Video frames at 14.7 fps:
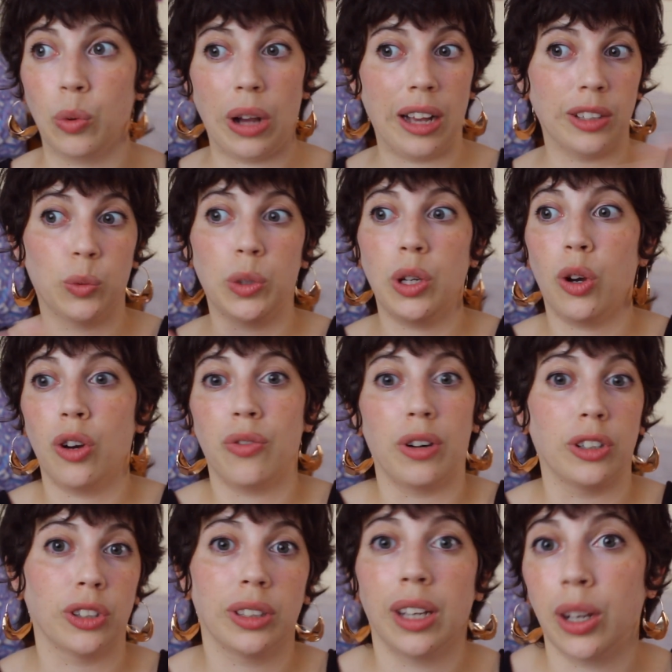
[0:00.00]
as we know of
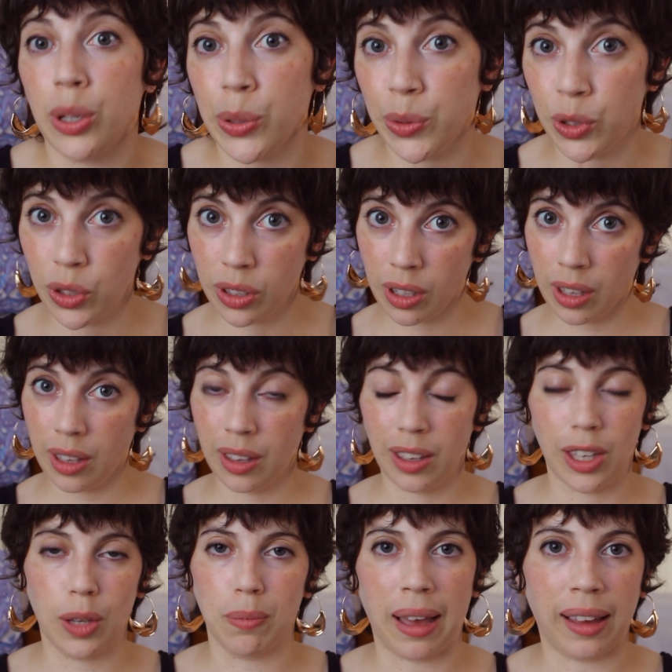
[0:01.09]
ourselves,
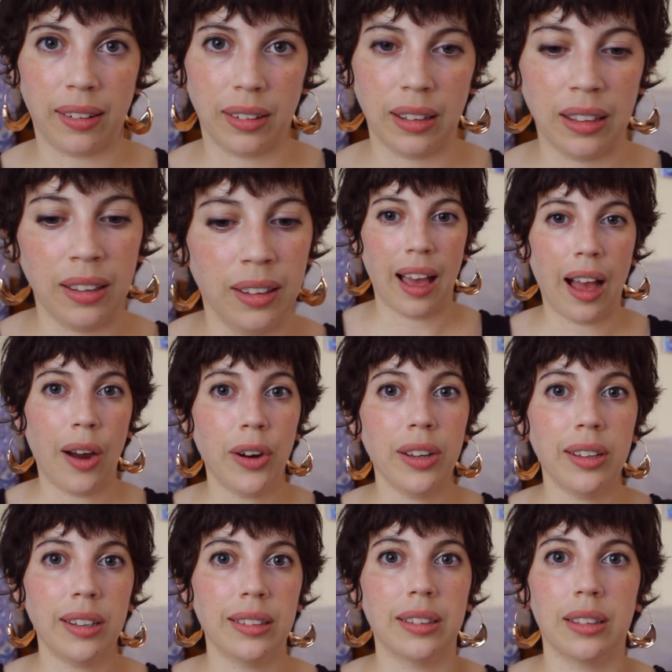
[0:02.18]
humanity. How are you
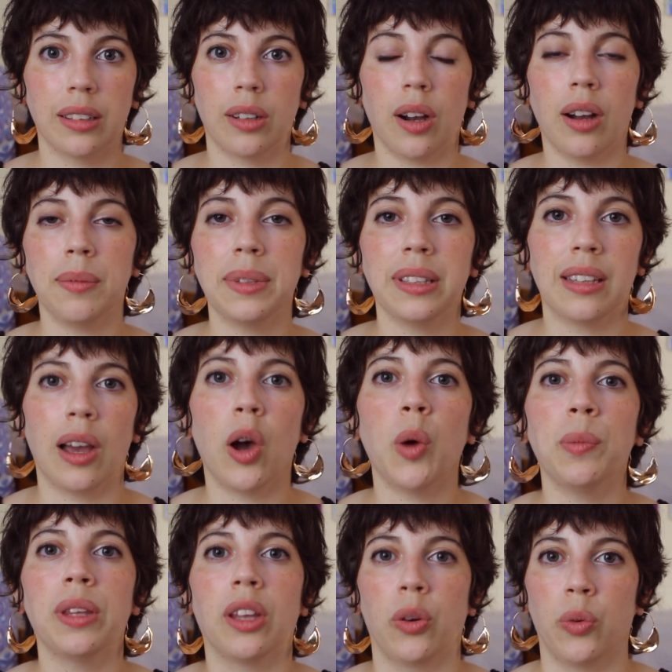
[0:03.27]
gonna come and tell
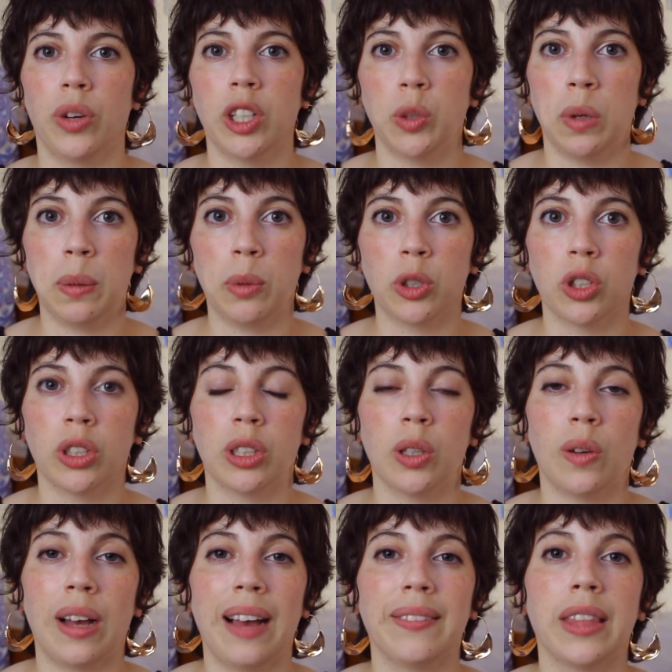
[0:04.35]
me that rich people
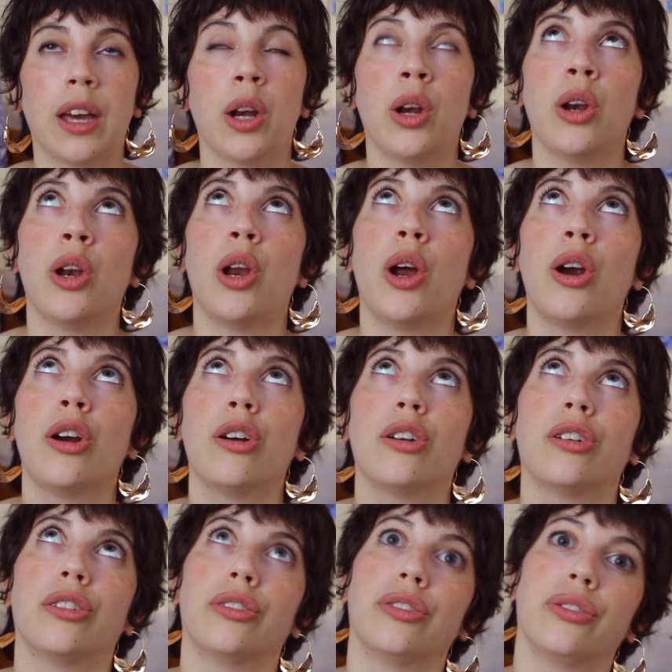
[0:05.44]
still have the
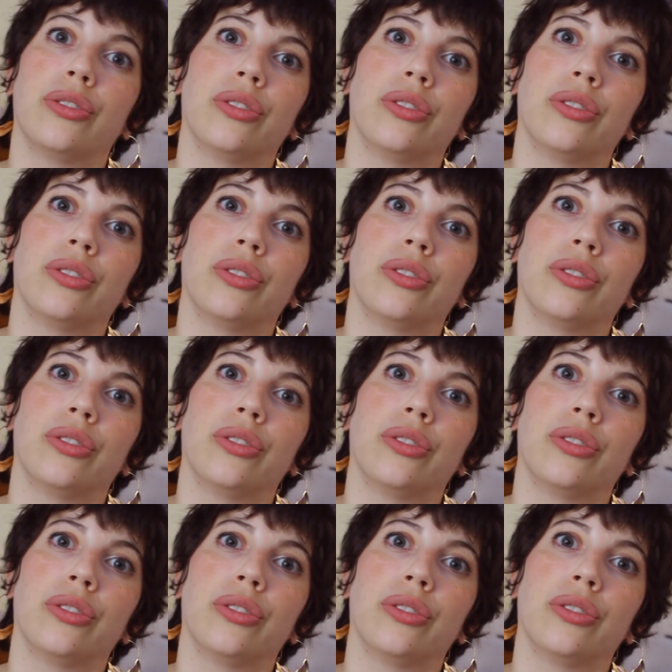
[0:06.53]
nerve